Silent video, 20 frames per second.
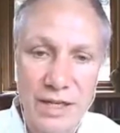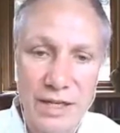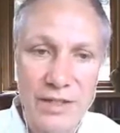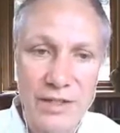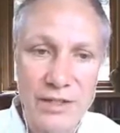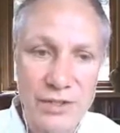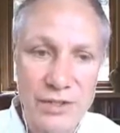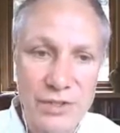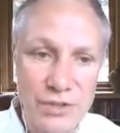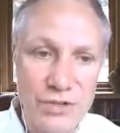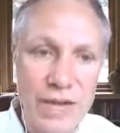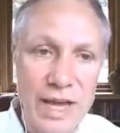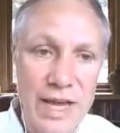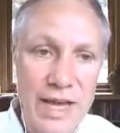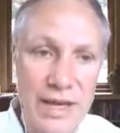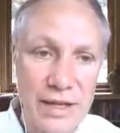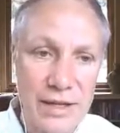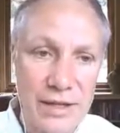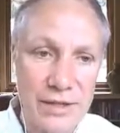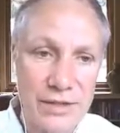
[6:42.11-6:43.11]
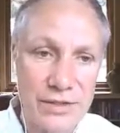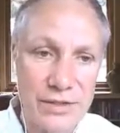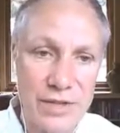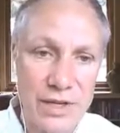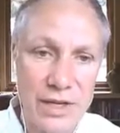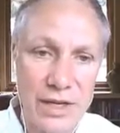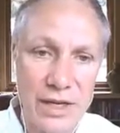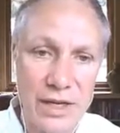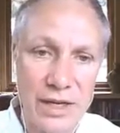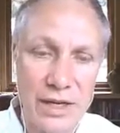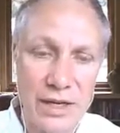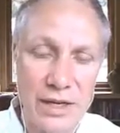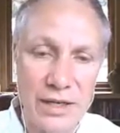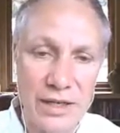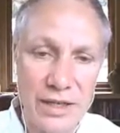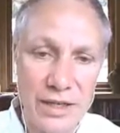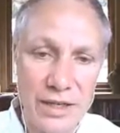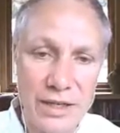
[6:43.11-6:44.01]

in snails uh,